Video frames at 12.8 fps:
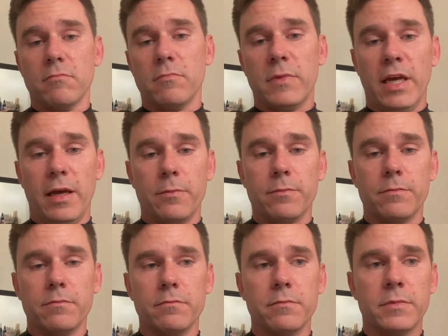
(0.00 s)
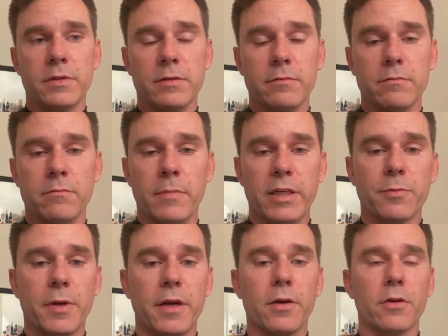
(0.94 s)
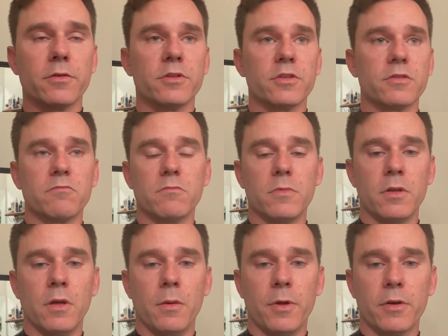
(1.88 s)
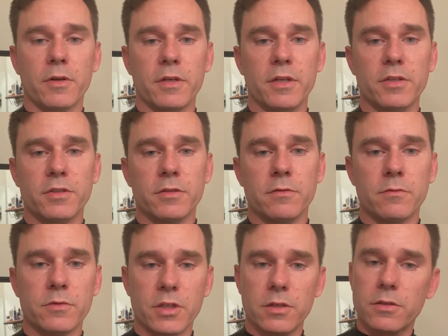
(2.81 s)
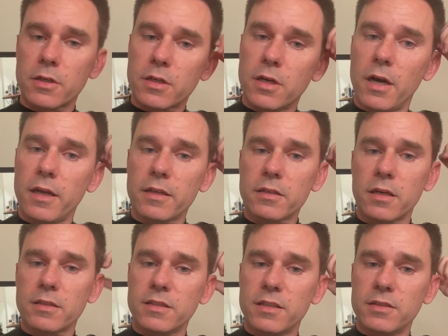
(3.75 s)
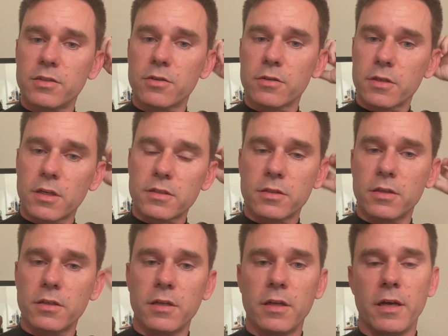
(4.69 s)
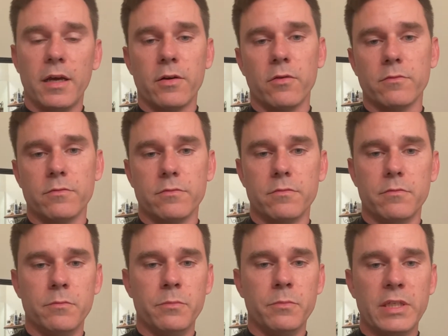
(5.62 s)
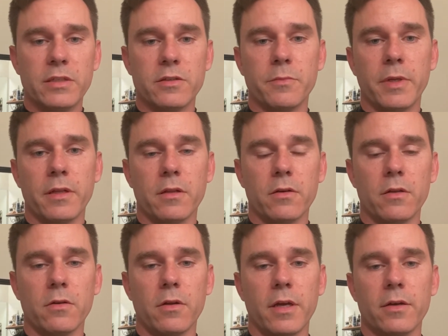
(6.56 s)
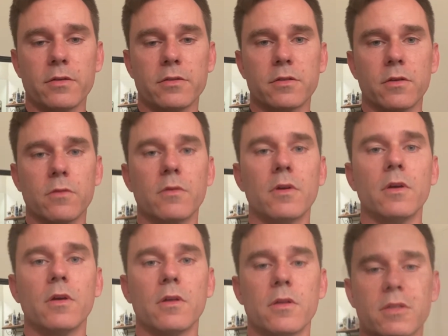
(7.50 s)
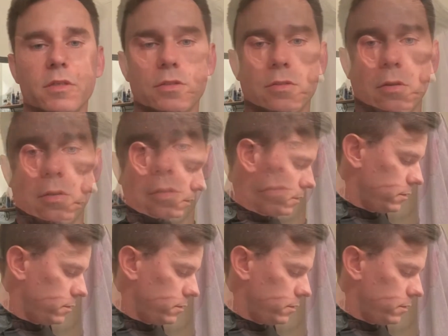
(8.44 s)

that makes my hair just better condition to cut. Cuts easier, cuts good. I don't miss as many little hairs. So let's get started.